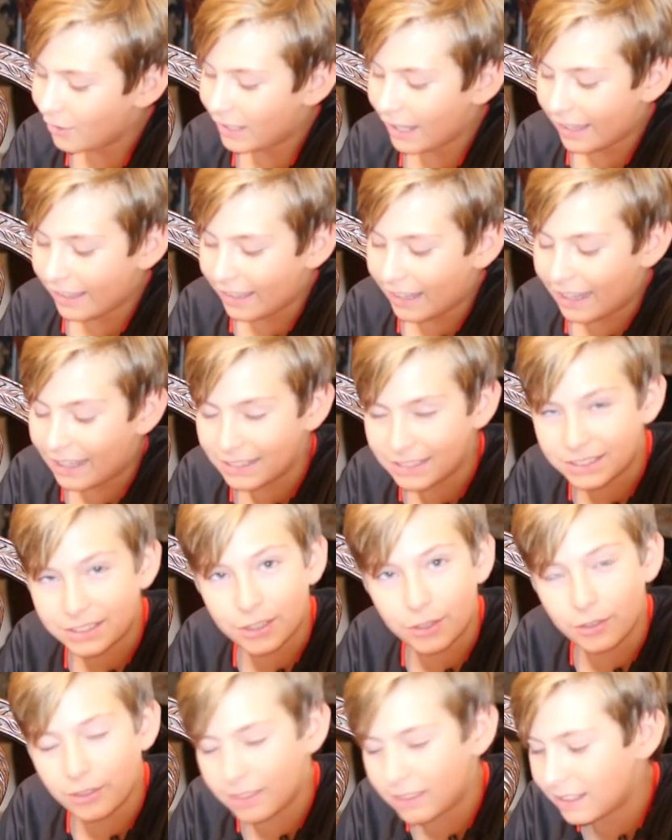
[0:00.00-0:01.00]
Okay guys,
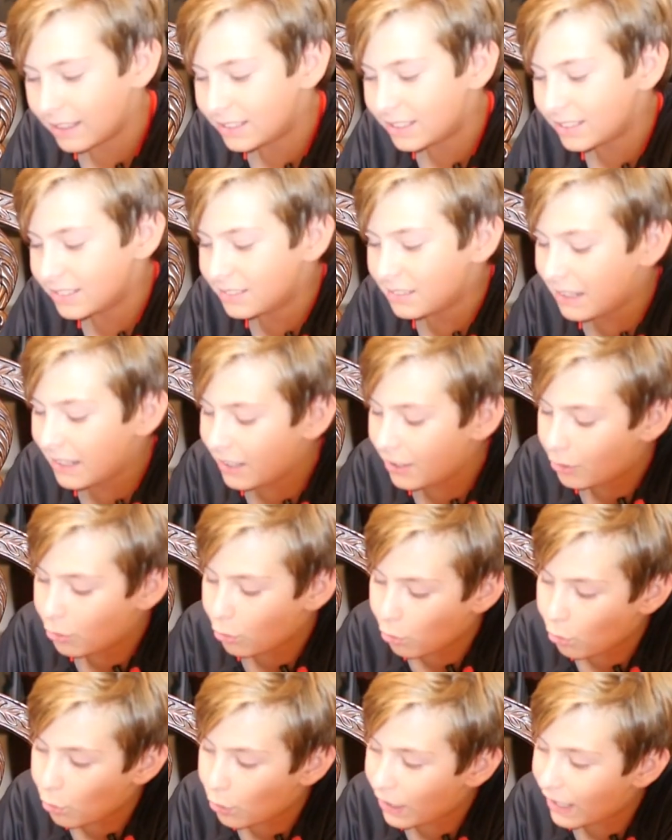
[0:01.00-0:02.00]
so this is the
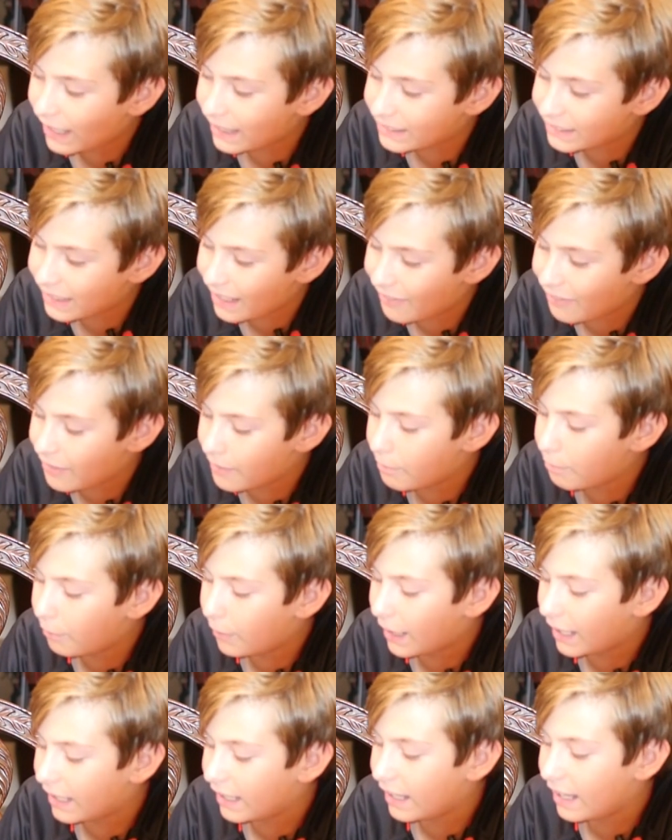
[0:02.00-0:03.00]
Core i7
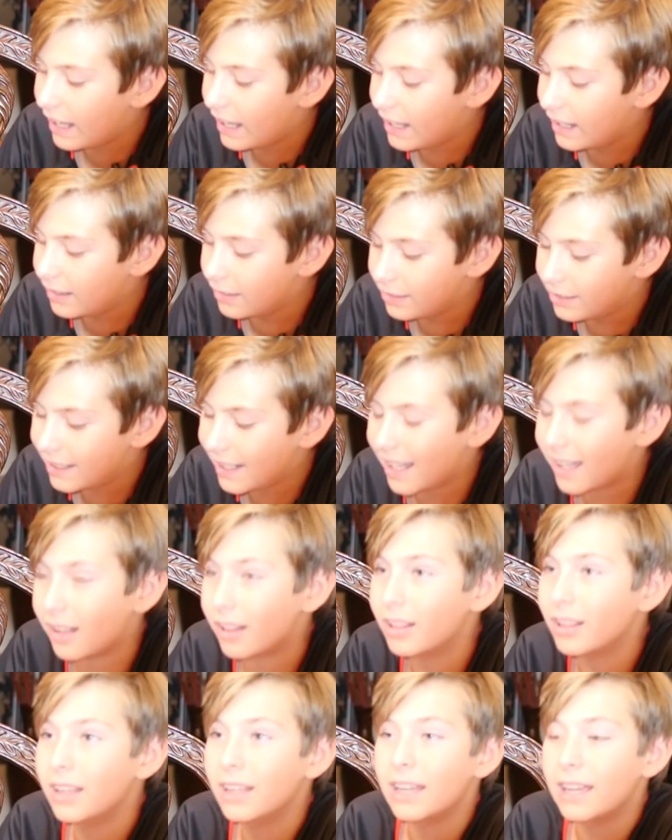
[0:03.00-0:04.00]
by
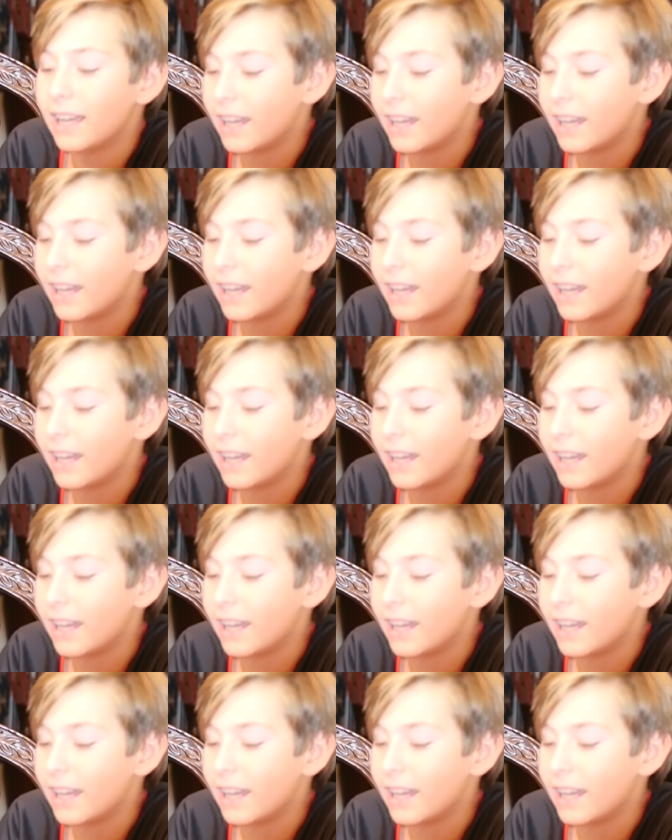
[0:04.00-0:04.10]
Intel,